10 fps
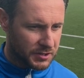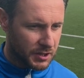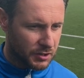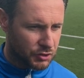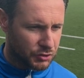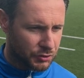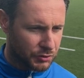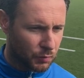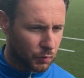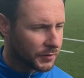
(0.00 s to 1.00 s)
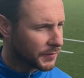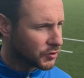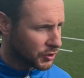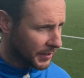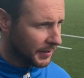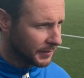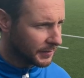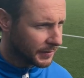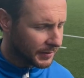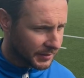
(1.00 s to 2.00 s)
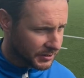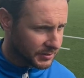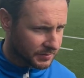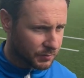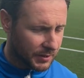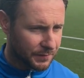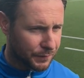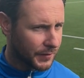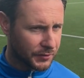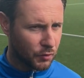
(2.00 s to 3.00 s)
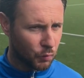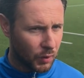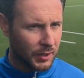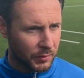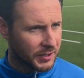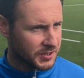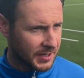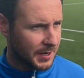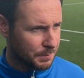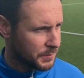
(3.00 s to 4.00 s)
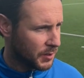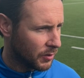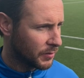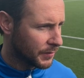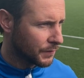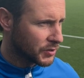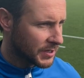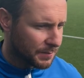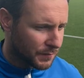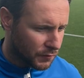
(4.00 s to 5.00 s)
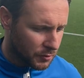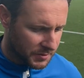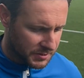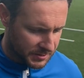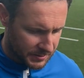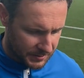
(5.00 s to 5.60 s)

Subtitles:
It's not through the want of trying. We have to find out why we just can't mirror the first half performance.